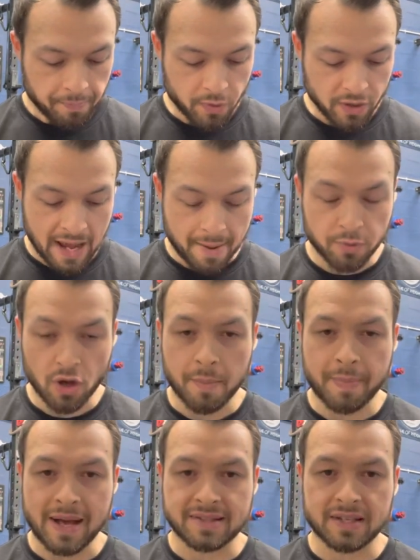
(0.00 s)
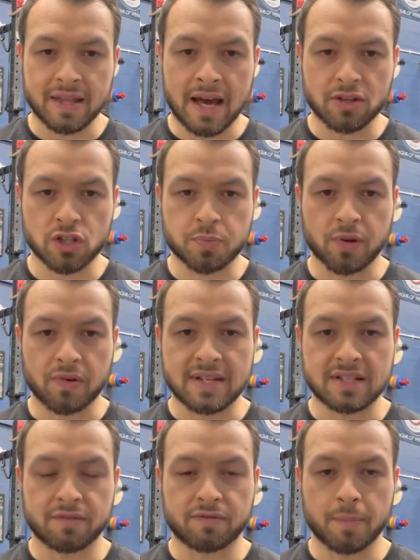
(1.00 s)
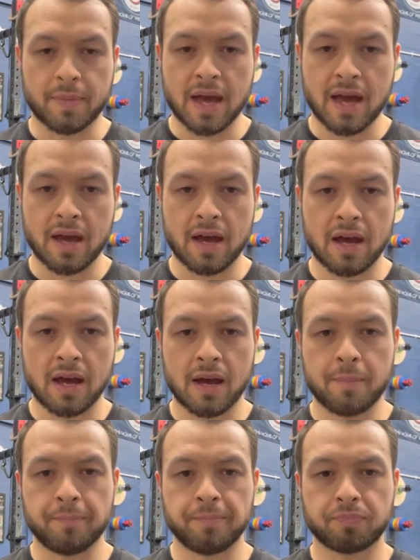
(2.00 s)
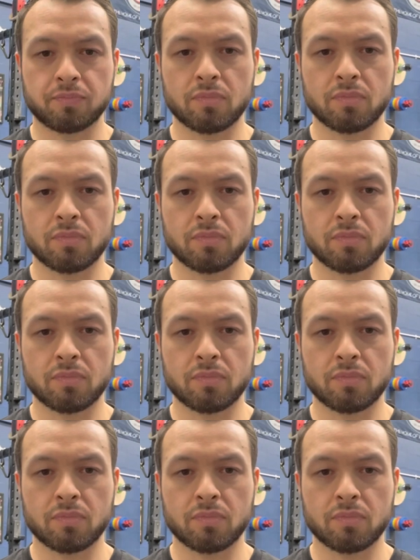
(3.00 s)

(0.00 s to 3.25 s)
but yeah, going back to that, just progressing from there.